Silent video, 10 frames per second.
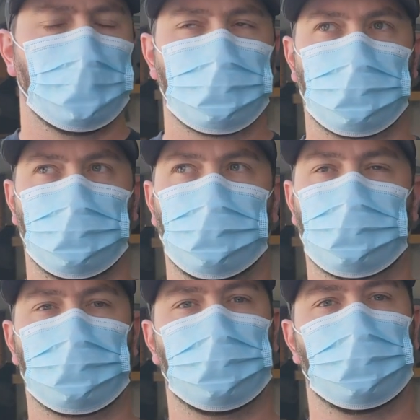So
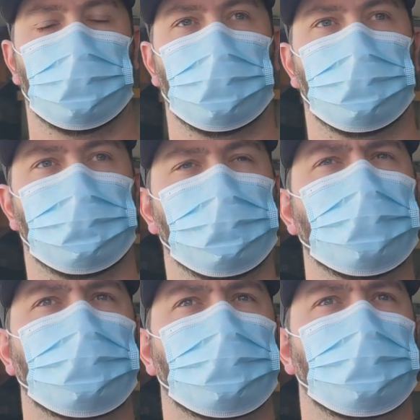it's a
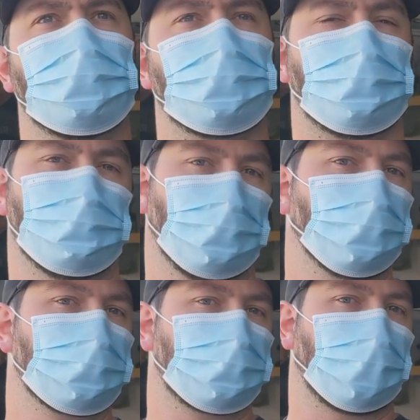pretty decent
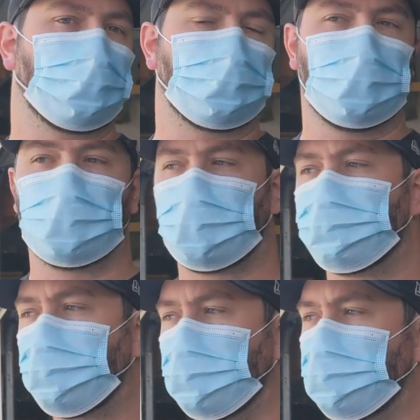motor setup. It
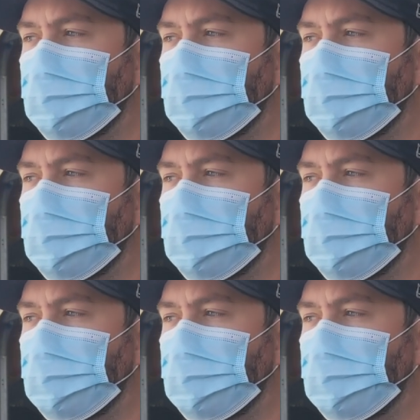comes with a